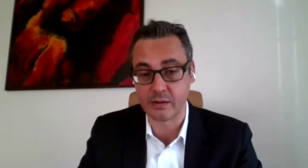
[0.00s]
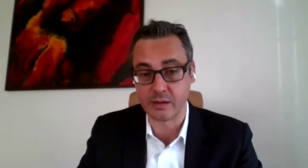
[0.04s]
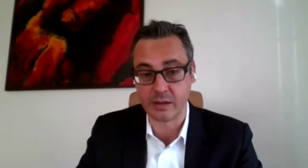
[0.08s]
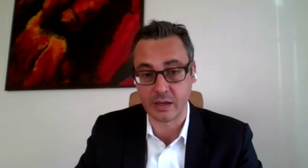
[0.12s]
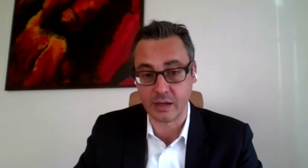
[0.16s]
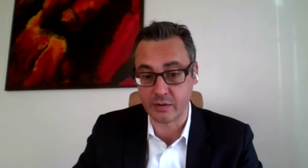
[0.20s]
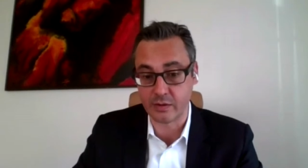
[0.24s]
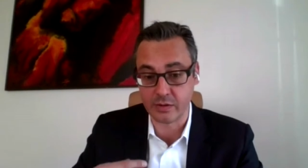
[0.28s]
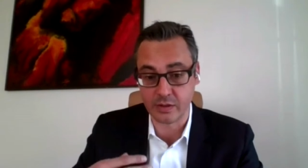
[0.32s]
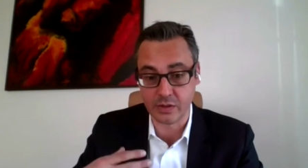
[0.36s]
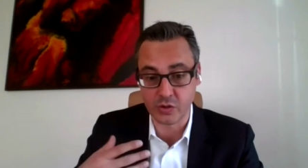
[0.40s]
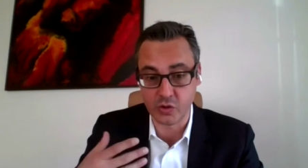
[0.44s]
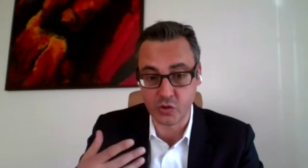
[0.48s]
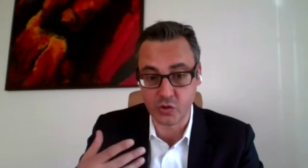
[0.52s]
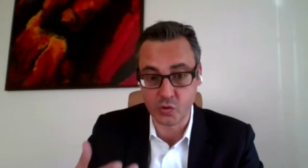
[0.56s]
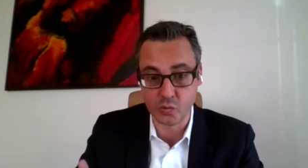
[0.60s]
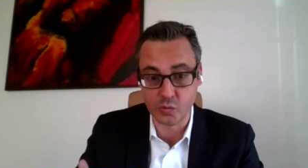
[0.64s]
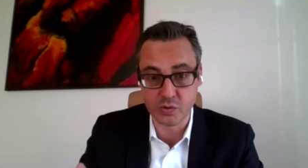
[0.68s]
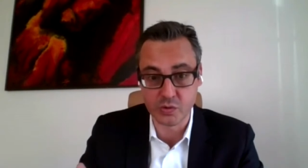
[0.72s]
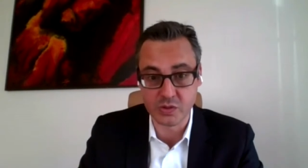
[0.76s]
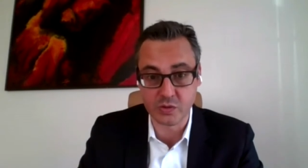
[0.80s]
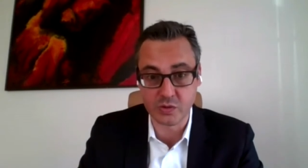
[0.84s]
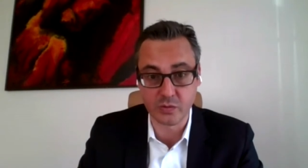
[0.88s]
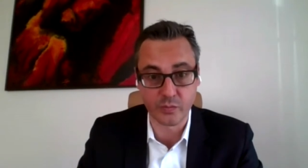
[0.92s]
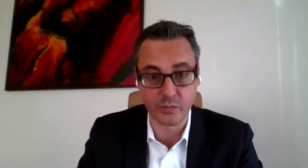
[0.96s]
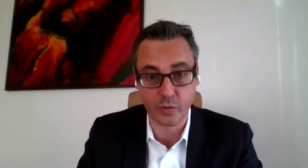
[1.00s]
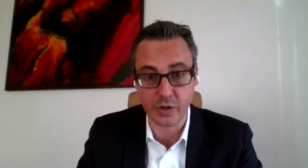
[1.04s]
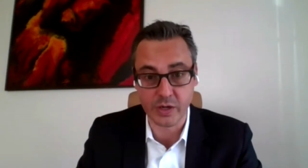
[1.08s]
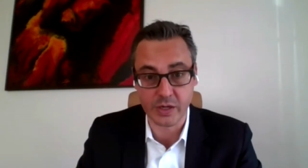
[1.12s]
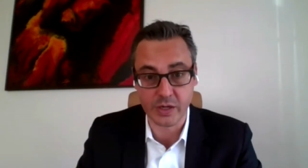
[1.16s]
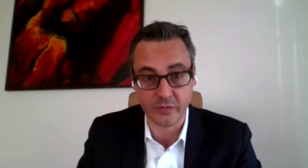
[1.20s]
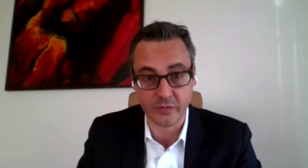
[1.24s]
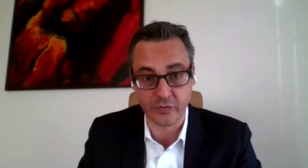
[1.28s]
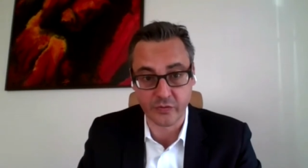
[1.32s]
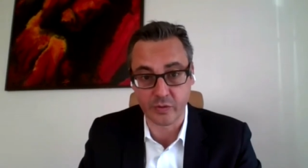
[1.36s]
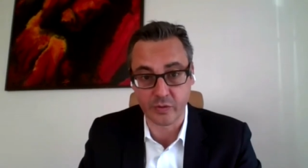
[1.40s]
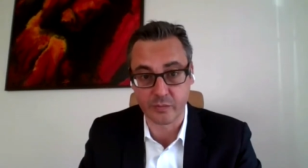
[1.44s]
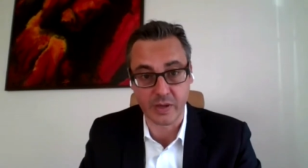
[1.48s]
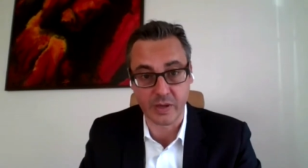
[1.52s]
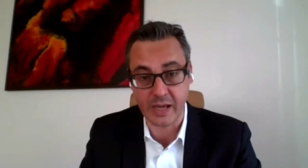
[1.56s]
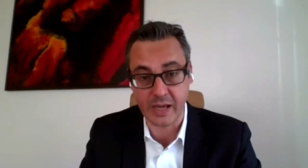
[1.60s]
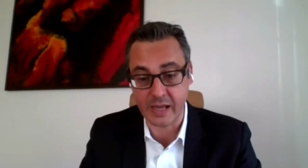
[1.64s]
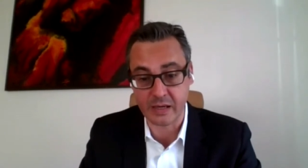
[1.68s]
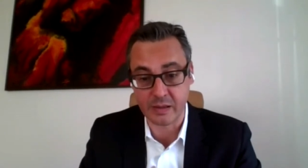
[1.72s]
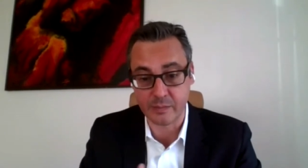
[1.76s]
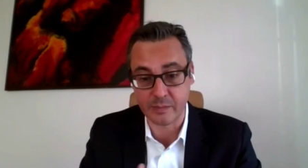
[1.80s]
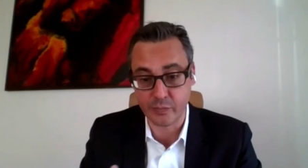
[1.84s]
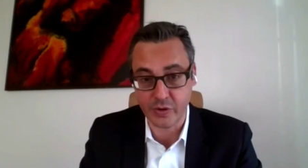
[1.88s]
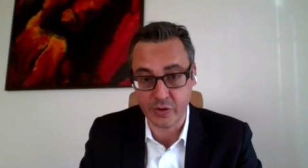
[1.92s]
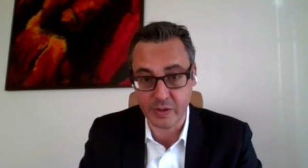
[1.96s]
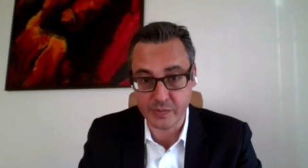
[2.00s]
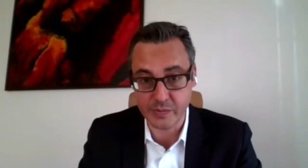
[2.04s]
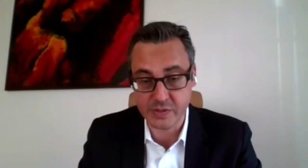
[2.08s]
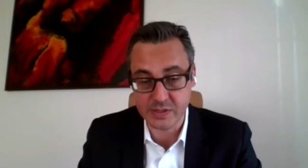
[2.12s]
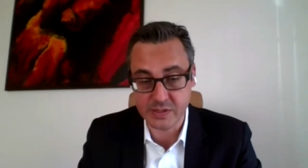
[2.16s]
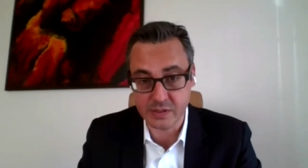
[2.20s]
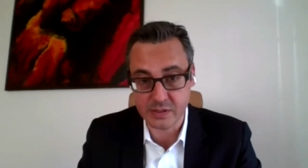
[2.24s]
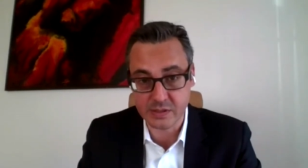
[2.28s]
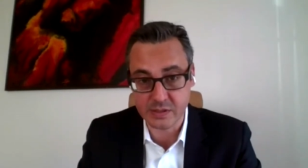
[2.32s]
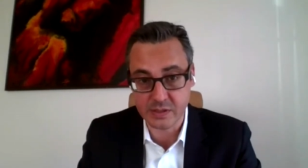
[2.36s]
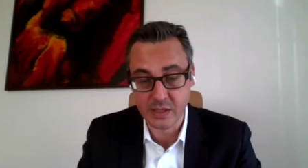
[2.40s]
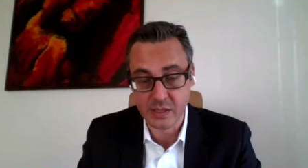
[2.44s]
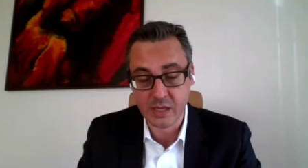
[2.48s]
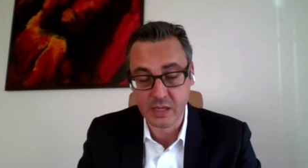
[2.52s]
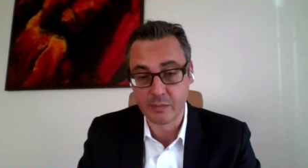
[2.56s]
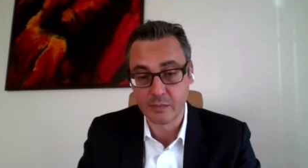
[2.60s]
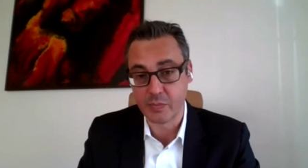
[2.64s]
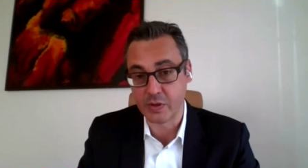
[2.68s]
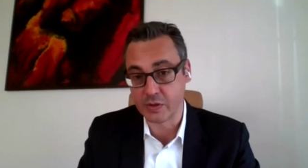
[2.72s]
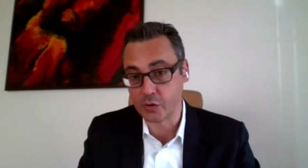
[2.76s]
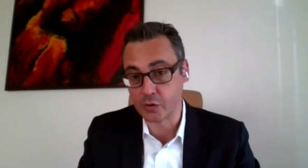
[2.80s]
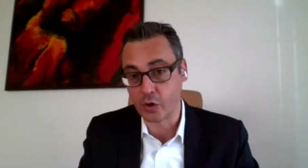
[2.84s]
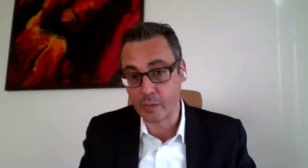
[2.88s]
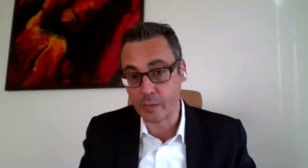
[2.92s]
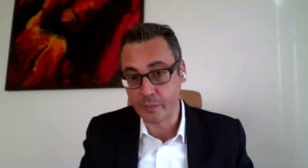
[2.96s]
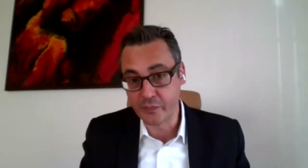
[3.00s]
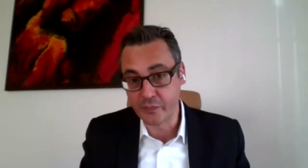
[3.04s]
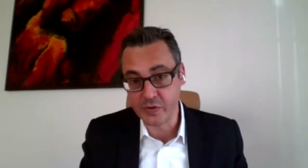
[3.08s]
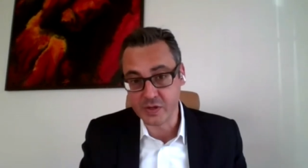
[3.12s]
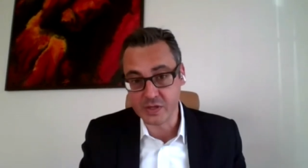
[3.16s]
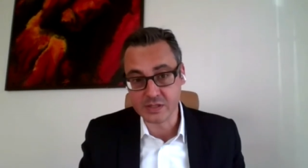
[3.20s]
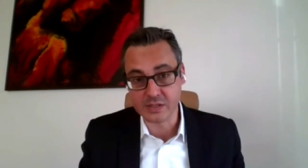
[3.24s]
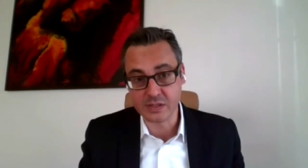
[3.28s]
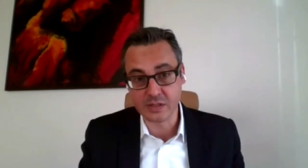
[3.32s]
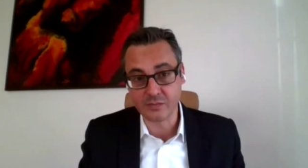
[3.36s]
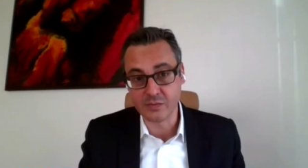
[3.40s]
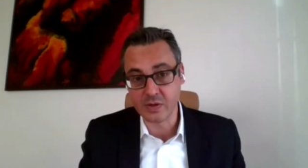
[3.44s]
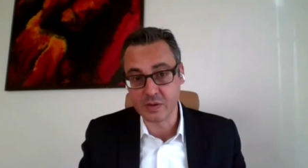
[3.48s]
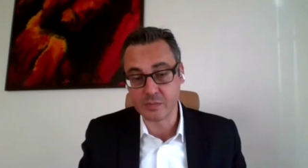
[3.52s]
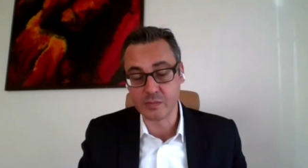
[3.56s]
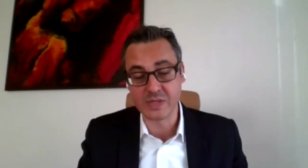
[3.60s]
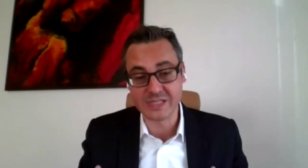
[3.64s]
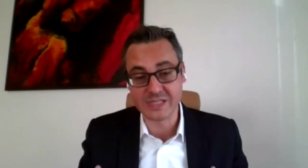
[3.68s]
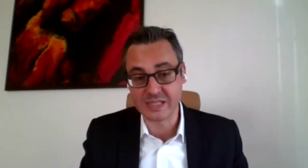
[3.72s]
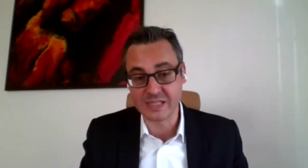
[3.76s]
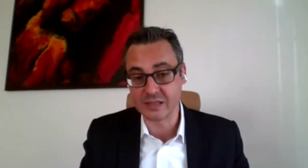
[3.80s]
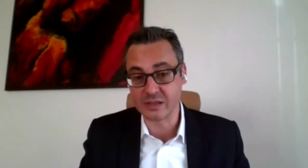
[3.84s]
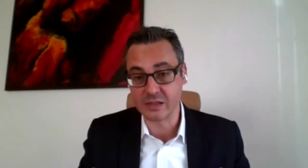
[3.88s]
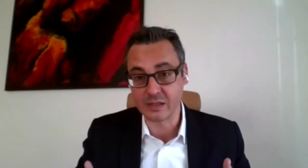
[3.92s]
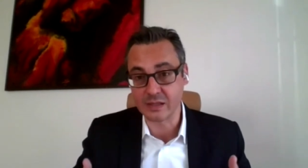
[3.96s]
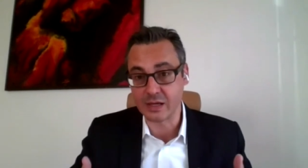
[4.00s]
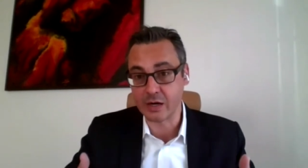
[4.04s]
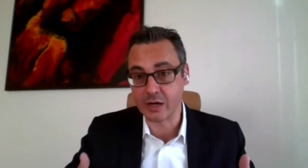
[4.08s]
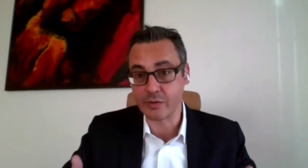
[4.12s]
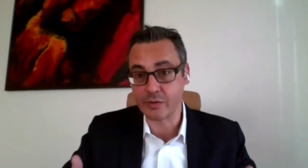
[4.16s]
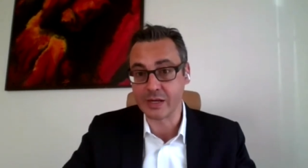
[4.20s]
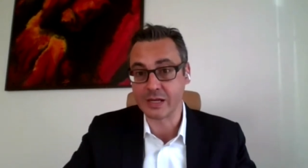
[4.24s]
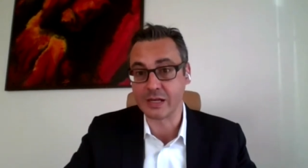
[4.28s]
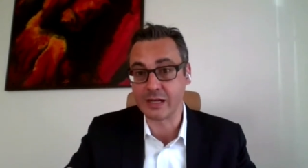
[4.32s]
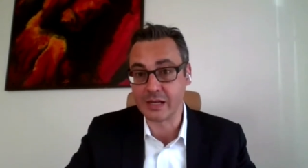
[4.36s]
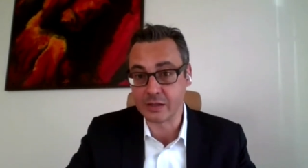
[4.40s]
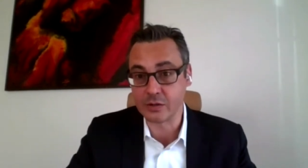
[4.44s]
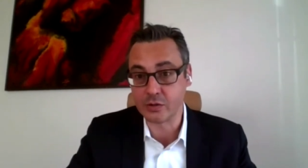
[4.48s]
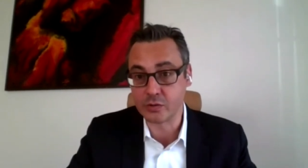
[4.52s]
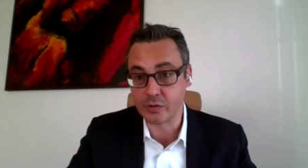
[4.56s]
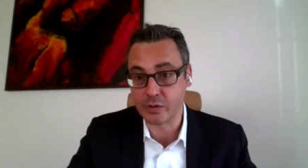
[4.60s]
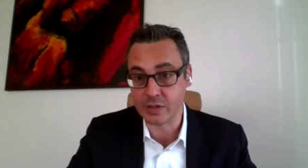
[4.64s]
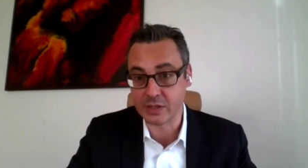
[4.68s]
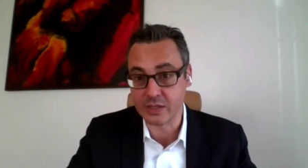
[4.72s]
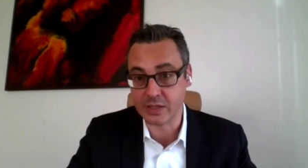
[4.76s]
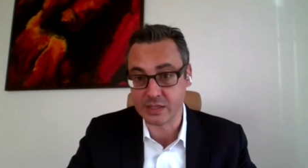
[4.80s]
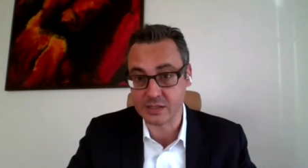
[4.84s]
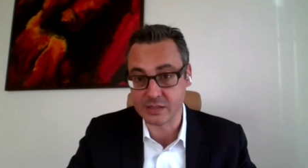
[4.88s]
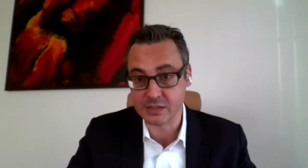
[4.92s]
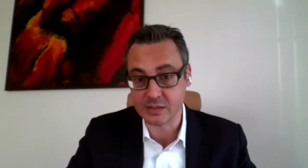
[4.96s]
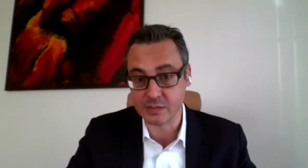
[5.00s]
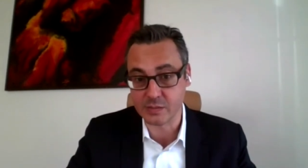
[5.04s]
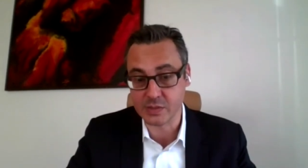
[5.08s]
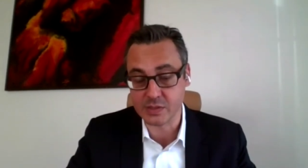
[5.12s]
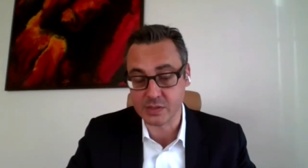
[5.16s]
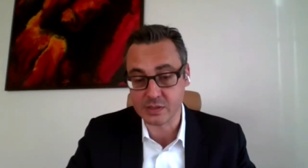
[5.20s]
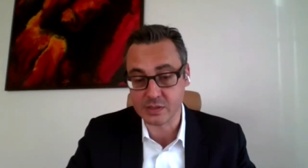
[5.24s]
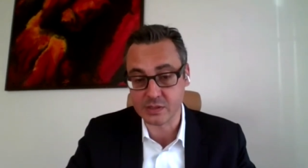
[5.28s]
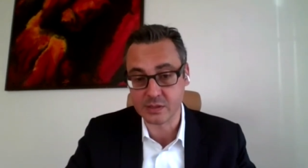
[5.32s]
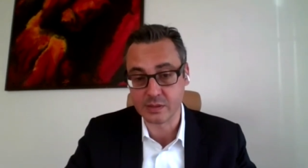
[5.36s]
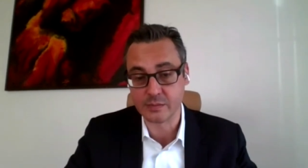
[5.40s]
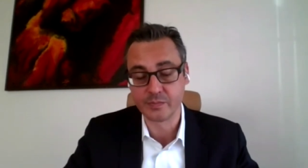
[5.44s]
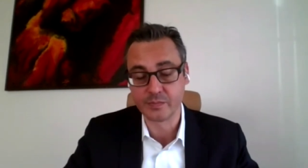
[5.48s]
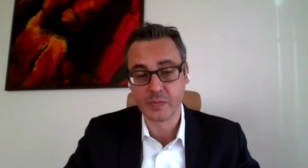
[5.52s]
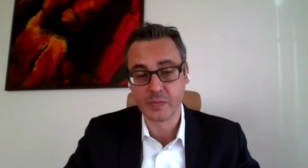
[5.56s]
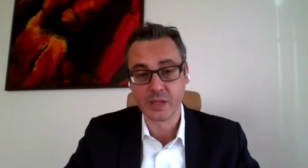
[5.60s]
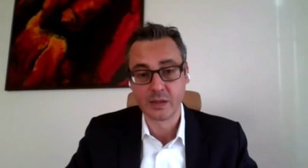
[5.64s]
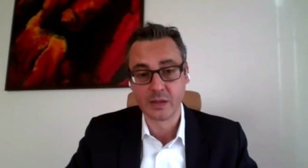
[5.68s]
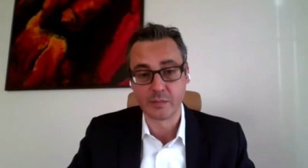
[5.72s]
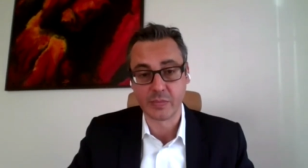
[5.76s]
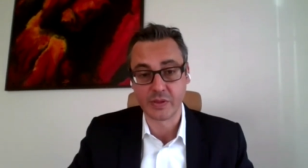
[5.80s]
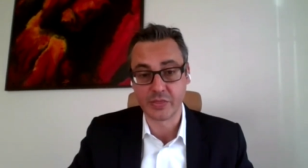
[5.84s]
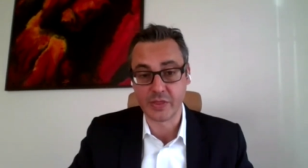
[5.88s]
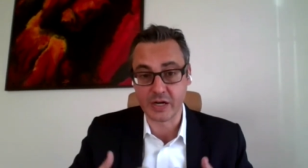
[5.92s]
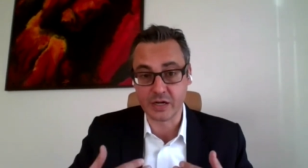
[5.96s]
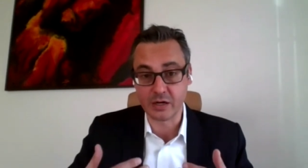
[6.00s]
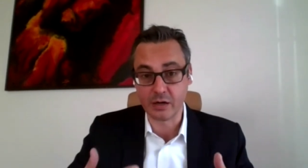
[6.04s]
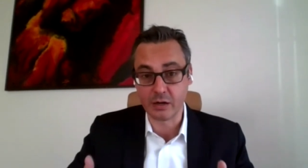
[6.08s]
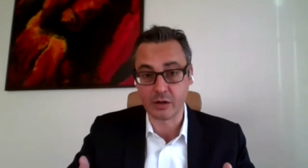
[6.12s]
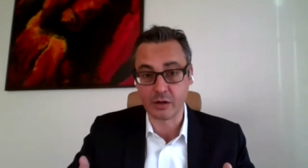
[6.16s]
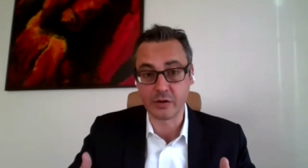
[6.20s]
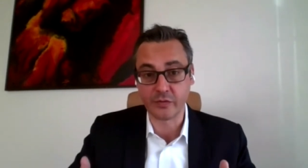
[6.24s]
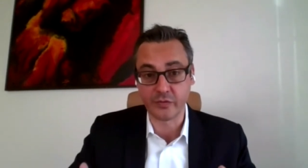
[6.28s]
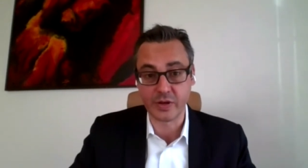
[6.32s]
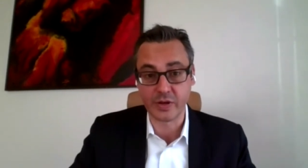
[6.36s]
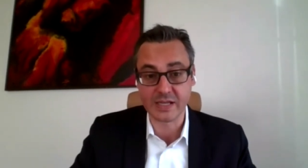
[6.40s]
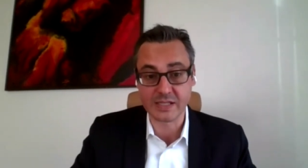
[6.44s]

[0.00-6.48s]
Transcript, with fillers: and are used to work from any premises. But obviously, we are missing the direct link to our customers. there are a lot